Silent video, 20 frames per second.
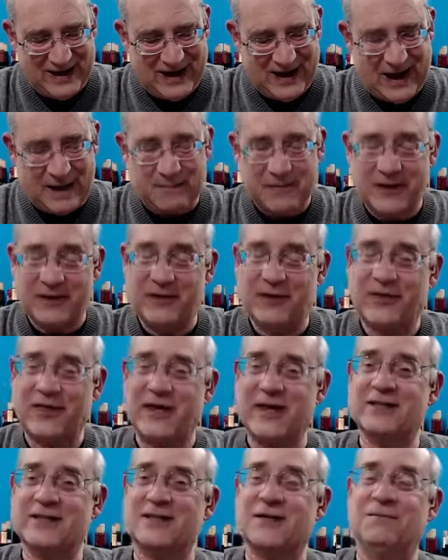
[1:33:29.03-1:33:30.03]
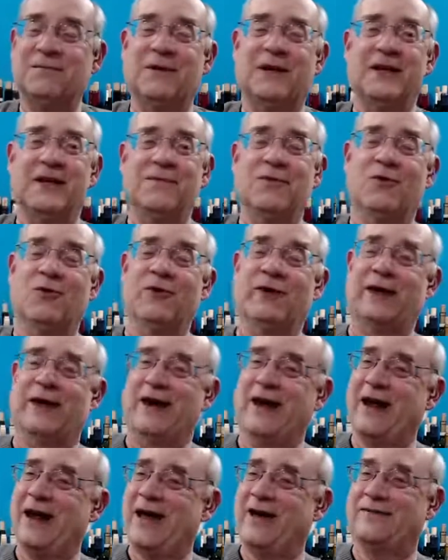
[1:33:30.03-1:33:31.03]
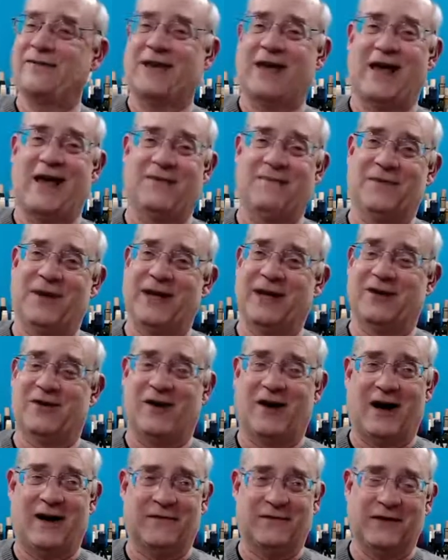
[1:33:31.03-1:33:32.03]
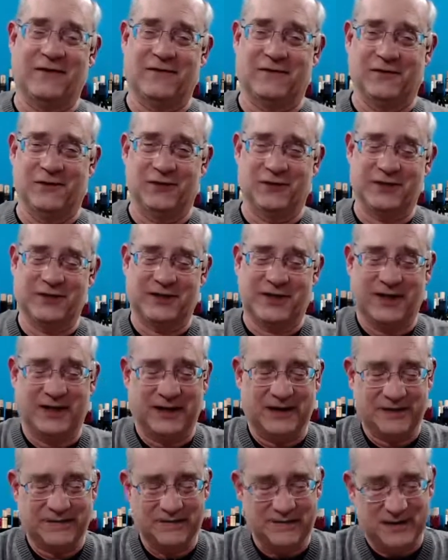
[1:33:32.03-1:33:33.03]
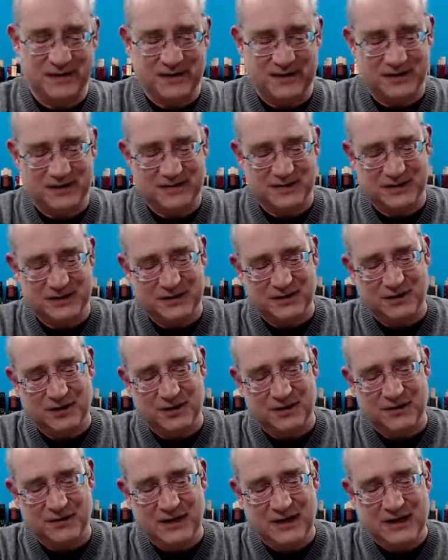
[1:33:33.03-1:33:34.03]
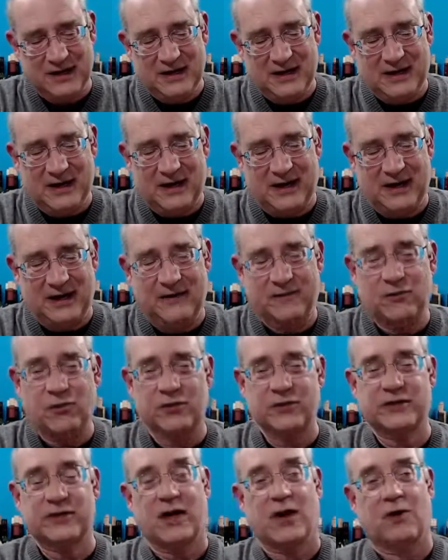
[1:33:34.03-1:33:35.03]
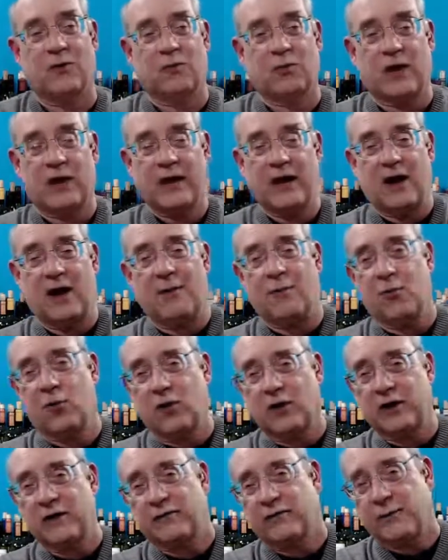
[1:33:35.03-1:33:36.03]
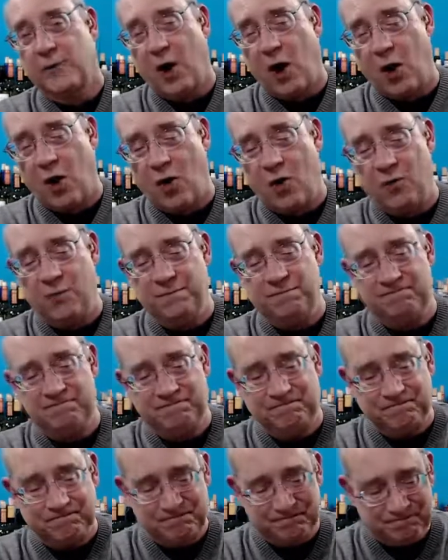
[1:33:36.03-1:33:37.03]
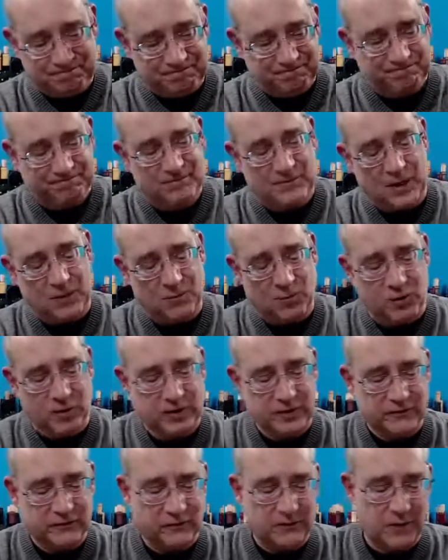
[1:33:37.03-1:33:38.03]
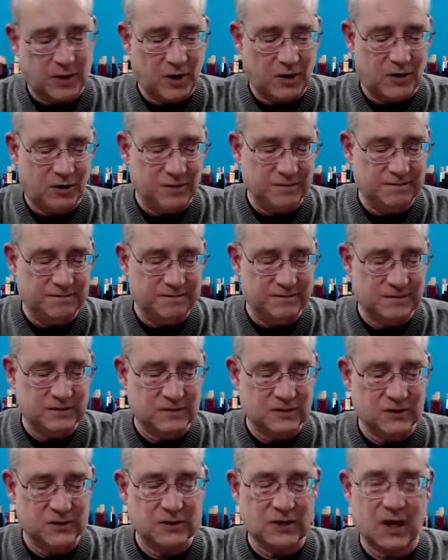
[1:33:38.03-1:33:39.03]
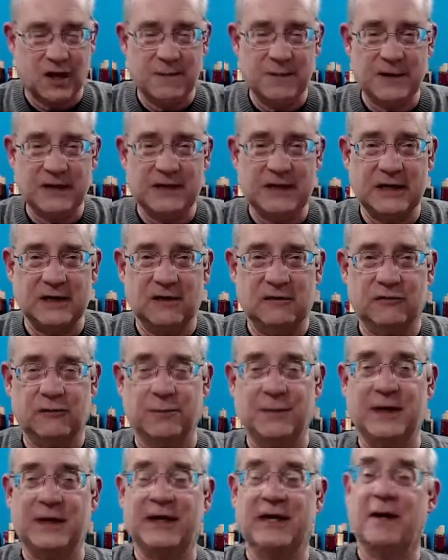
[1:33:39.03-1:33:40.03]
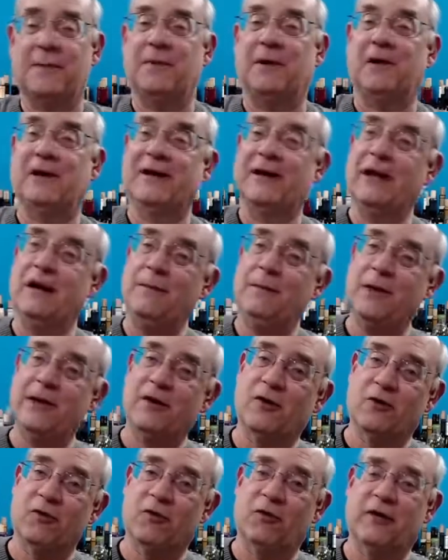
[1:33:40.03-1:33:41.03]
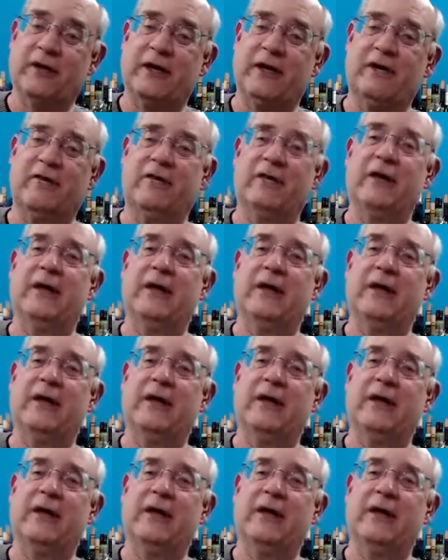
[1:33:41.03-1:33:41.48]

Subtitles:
But the thing is, on Monday morning, I have to have my coffee first thing, you know? So, and of course, I'm working from home. So it's not a big deal for me to get up a little bit earlier